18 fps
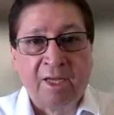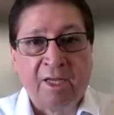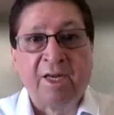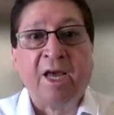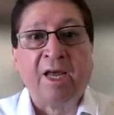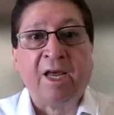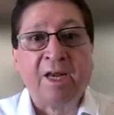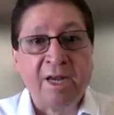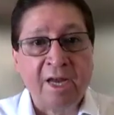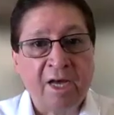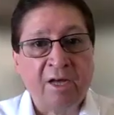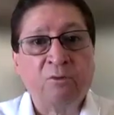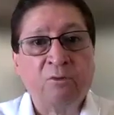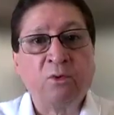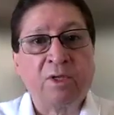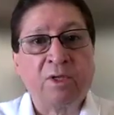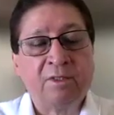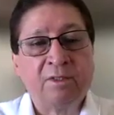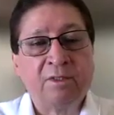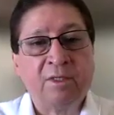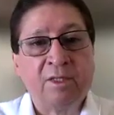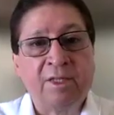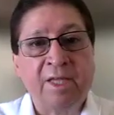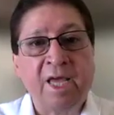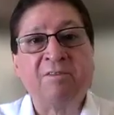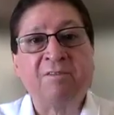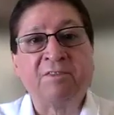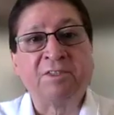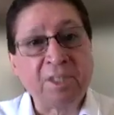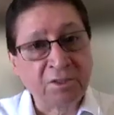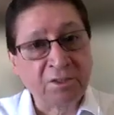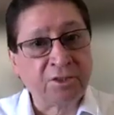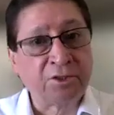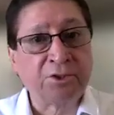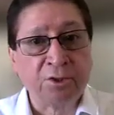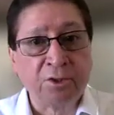And now they
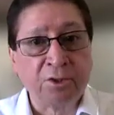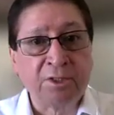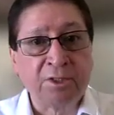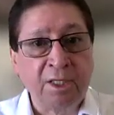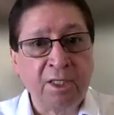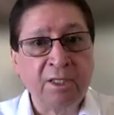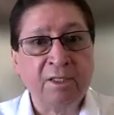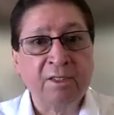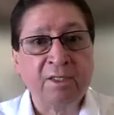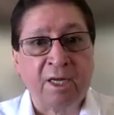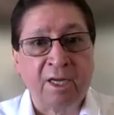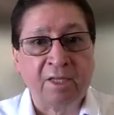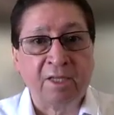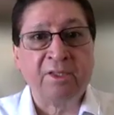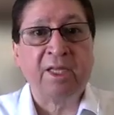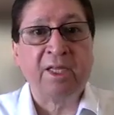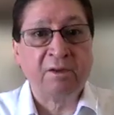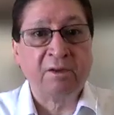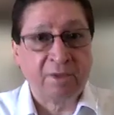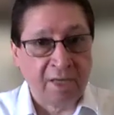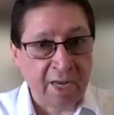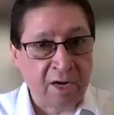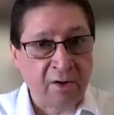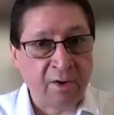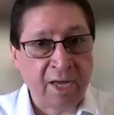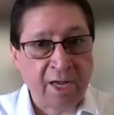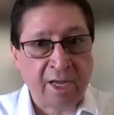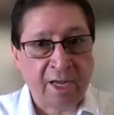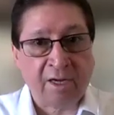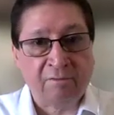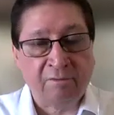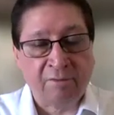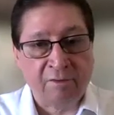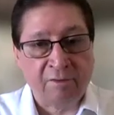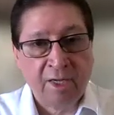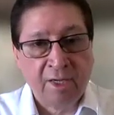have a sense of certainty, and they now
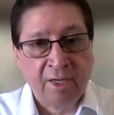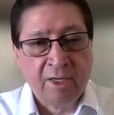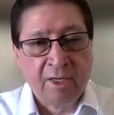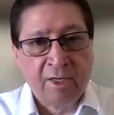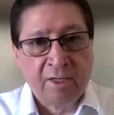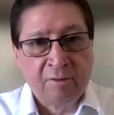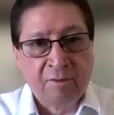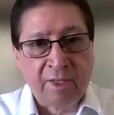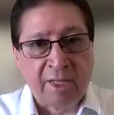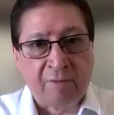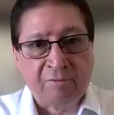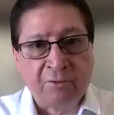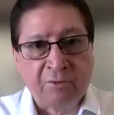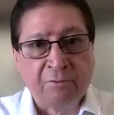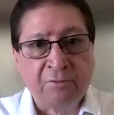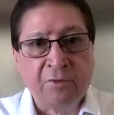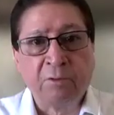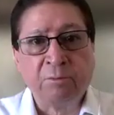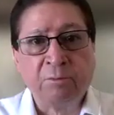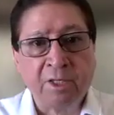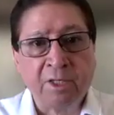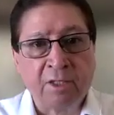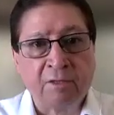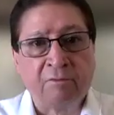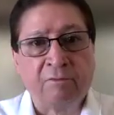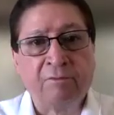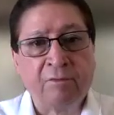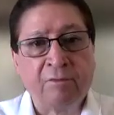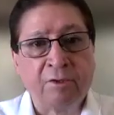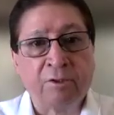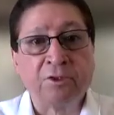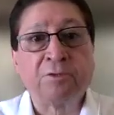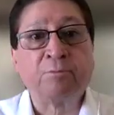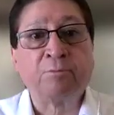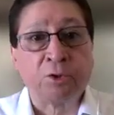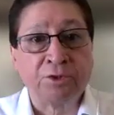have that fulfillment of
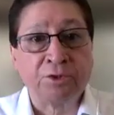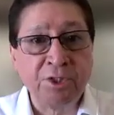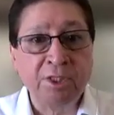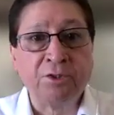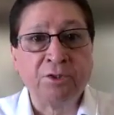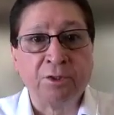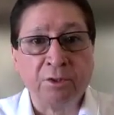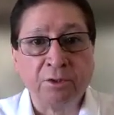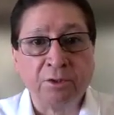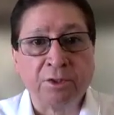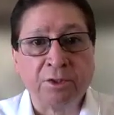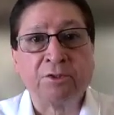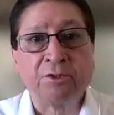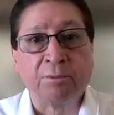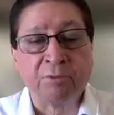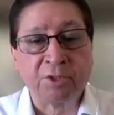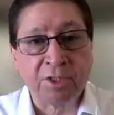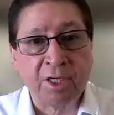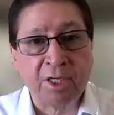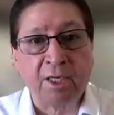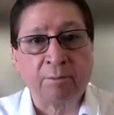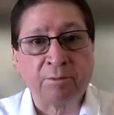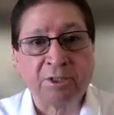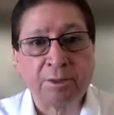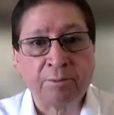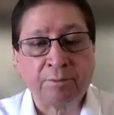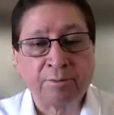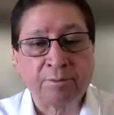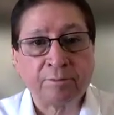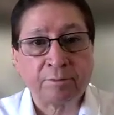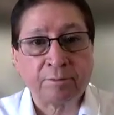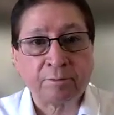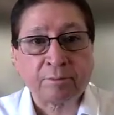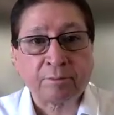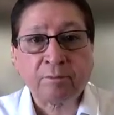there's procedures, there's some steps.